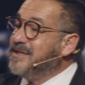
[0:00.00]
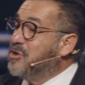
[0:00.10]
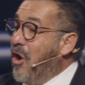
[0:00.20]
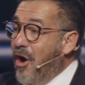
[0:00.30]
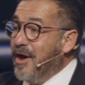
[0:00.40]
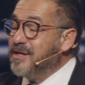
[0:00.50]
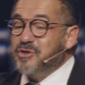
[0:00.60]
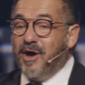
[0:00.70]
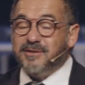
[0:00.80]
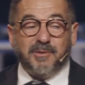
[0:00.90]
God is
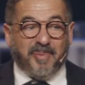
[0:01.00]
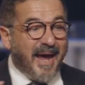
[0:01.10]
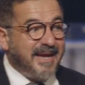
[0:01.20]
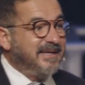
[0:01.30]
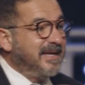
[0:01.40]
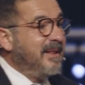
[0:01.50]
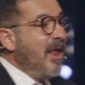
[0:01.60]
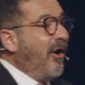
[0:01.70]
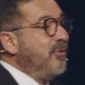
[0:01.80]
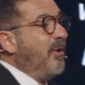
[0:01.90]
not depending
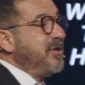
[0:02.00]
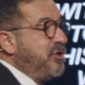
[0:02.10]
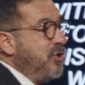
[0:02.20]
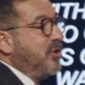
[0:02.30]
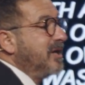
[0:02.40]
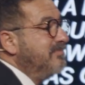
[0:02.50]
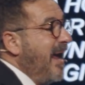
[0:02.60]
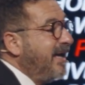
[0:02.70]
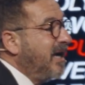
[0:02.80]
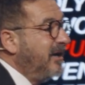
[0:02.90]
on what you can
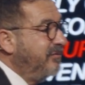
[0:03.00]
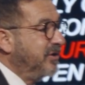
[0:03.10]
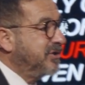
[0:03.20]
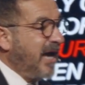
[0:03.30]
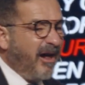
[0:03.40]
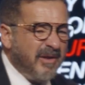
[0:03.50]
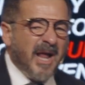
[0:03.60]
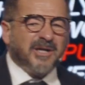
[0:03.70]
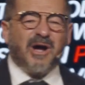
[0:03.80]
make out of yourself.